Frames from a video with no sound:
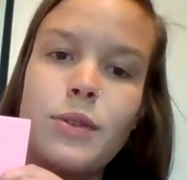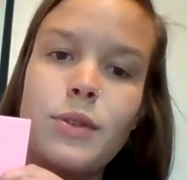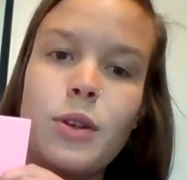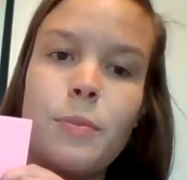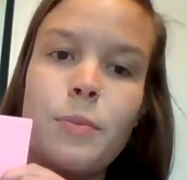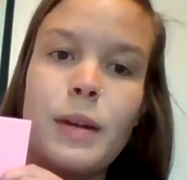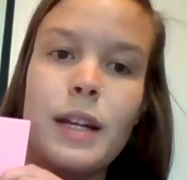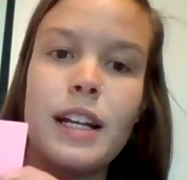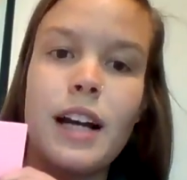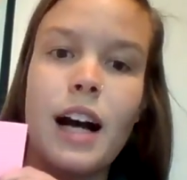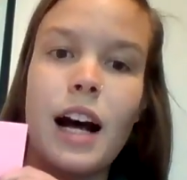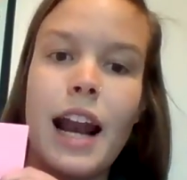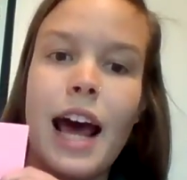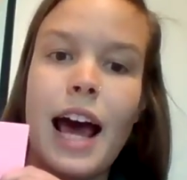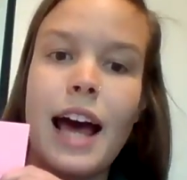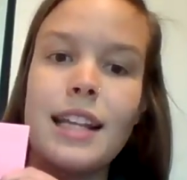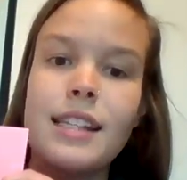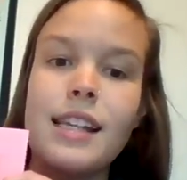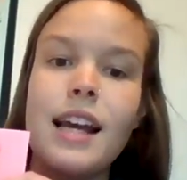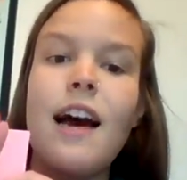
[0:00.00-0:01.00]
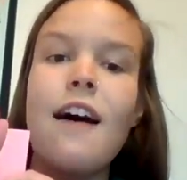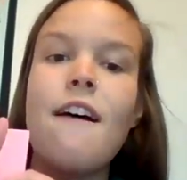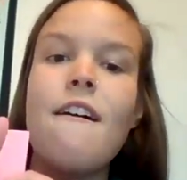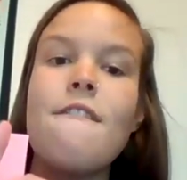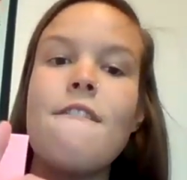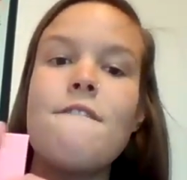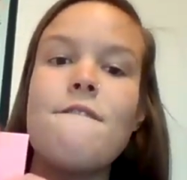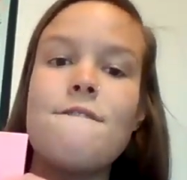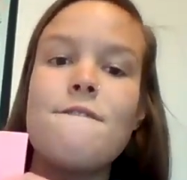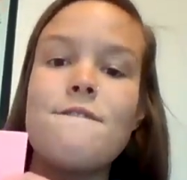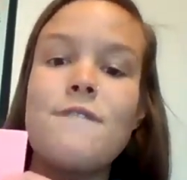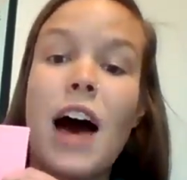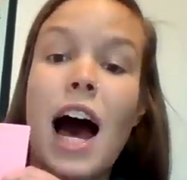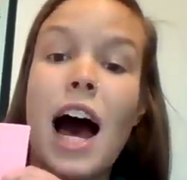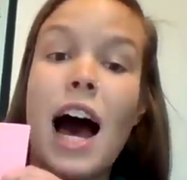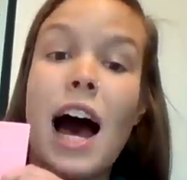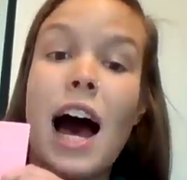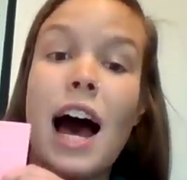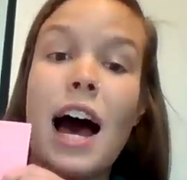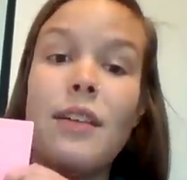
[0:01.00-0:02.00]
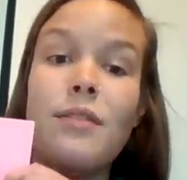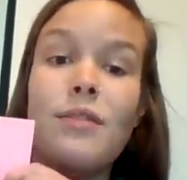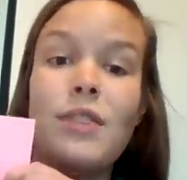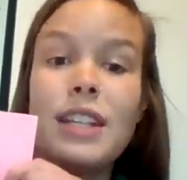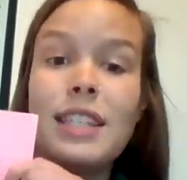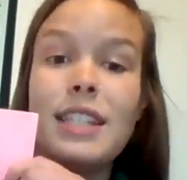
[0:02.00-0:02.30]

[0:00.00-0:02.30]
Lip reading: So a pentagon has 5